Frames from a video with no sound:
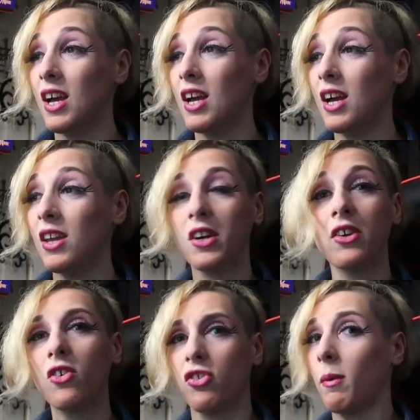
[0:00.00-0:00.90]
And I
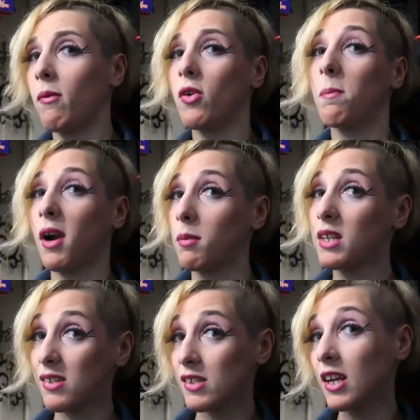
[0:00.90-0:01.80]
know some of you
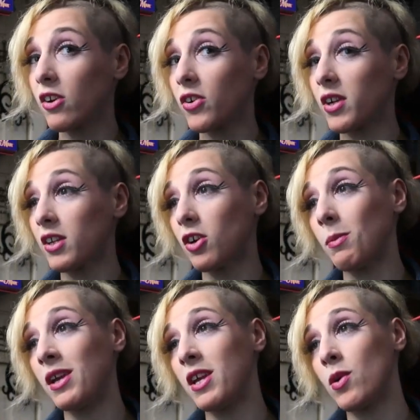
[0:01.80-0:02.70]
probably snicker a little
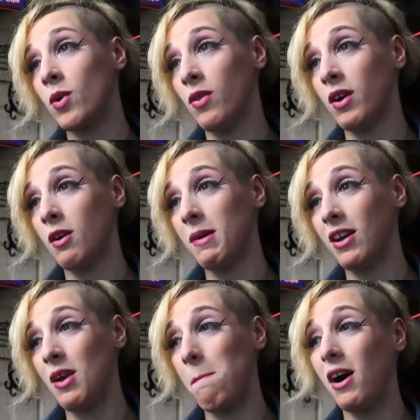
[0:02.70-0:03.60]
bit here or there
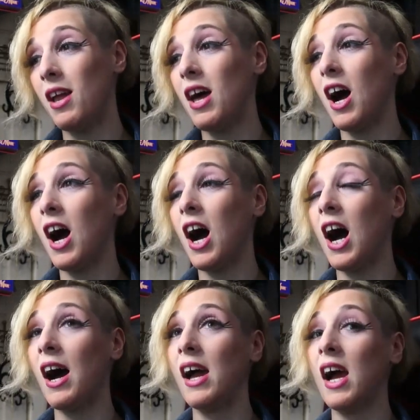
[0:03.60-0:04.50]
about it, but
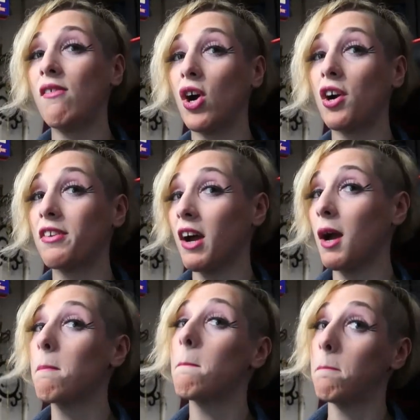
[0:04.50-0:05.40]
I have a hard
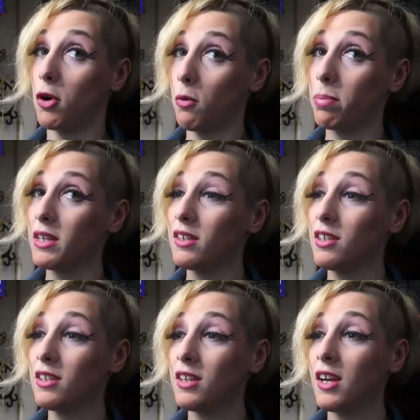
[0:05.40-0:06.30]
time pooping.
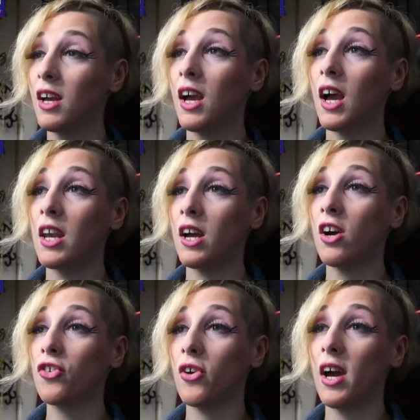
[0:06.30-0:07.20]
And I
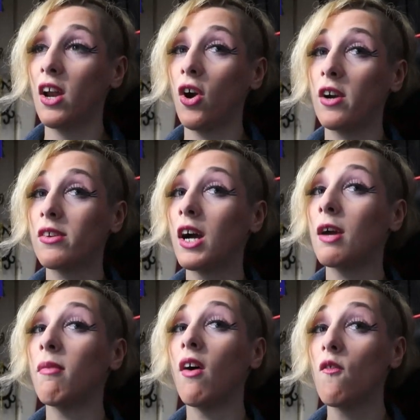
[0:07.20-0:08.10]
also had a hard
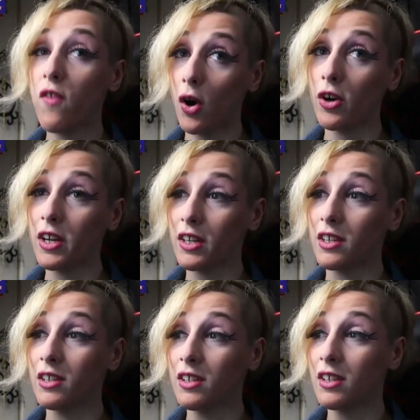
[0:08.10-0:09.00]
time farting.